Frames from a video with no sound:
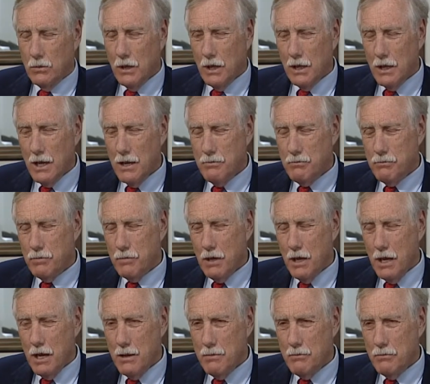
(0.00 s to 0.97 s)
Well, I'm,
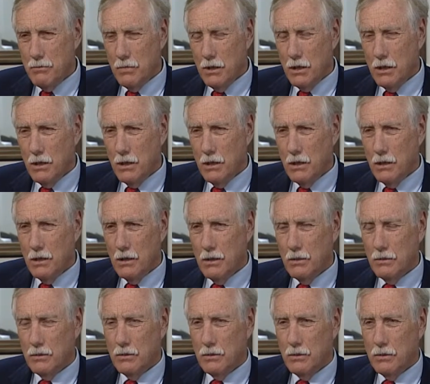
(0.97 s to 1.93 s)
I'm
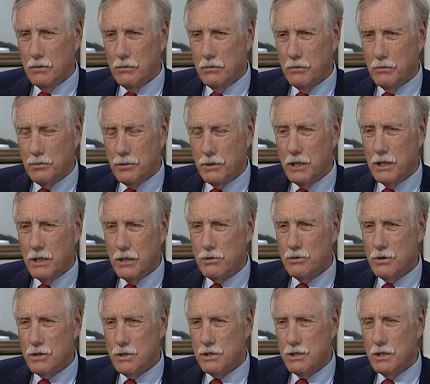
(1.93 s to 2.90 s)
uh, pretty
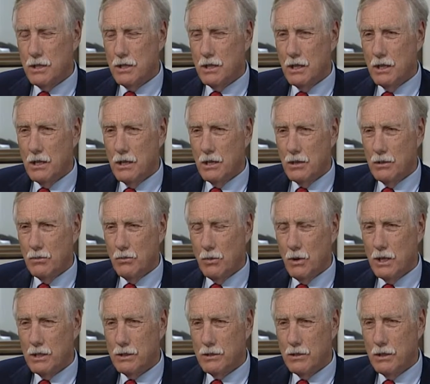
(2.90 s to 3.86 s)
interested in
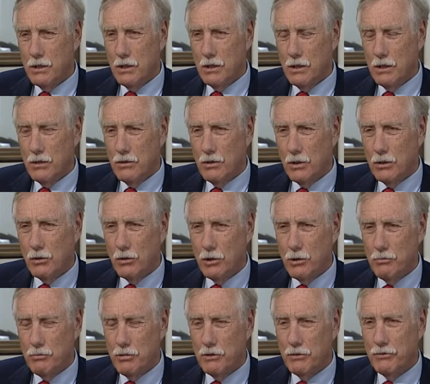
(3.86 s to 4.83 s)
what the, the
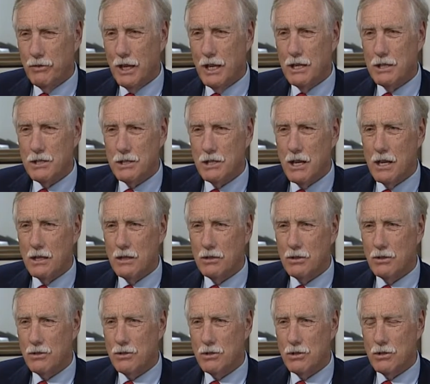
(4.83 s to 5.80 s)
group of eight
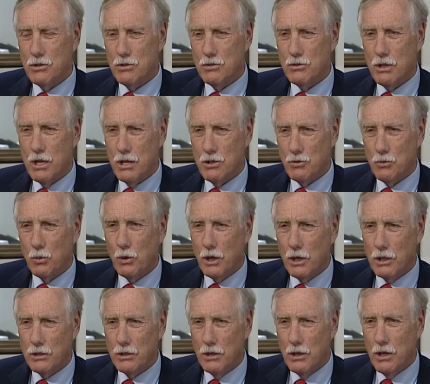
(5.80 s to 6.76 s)
senators is, has
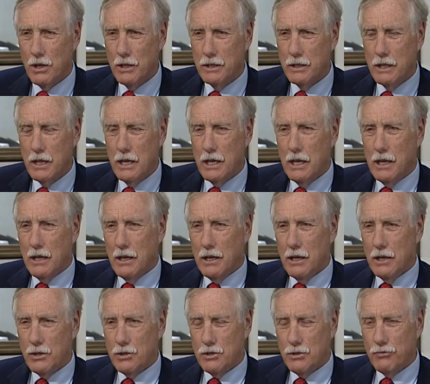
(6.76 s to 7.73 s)
worked on.
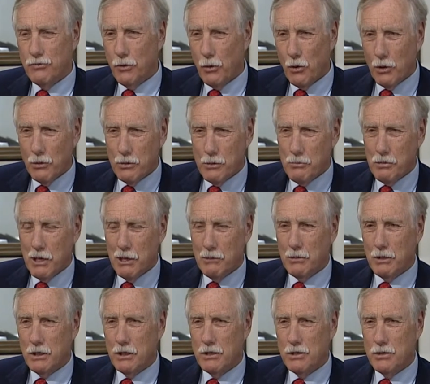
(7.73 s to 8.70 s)
It's four
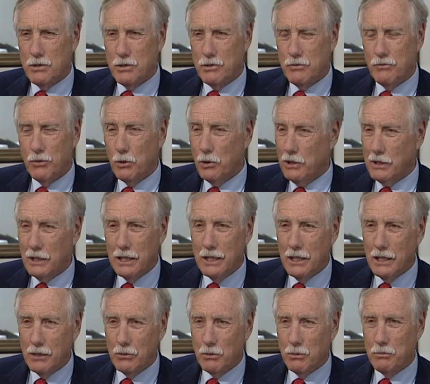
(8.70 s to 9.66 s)
Republicans, four
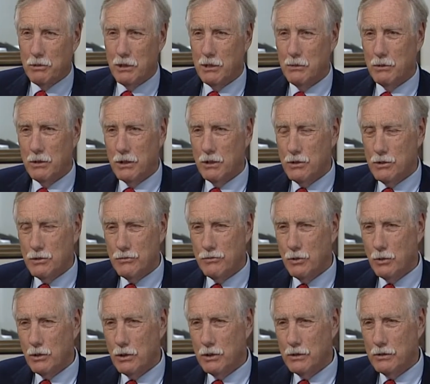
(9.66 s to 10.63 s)
leading Republicans,
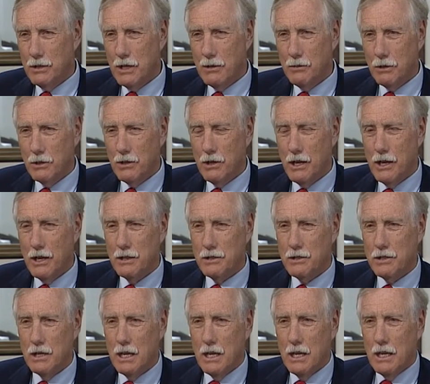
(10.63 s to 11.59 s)
four
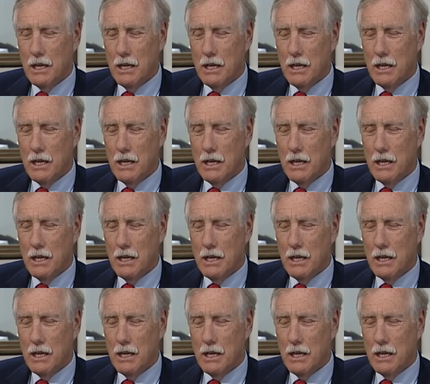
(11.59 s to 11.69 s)
Democrats,